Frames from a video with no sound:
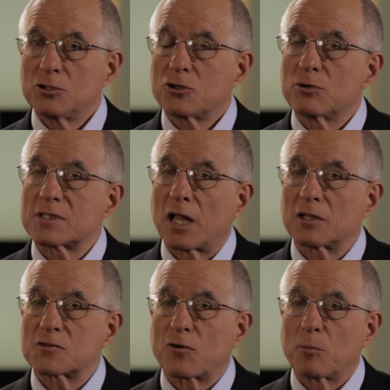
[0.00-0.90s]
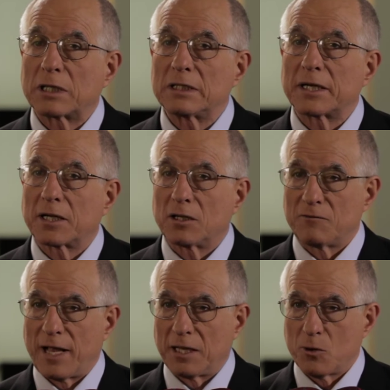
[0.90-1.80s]
to results from clinical
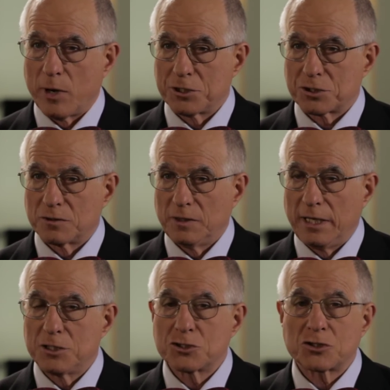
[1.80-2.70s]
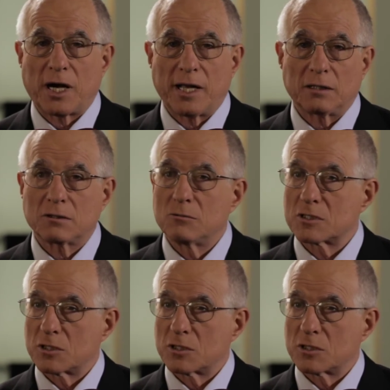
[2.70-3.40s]
evaluation. Each child who is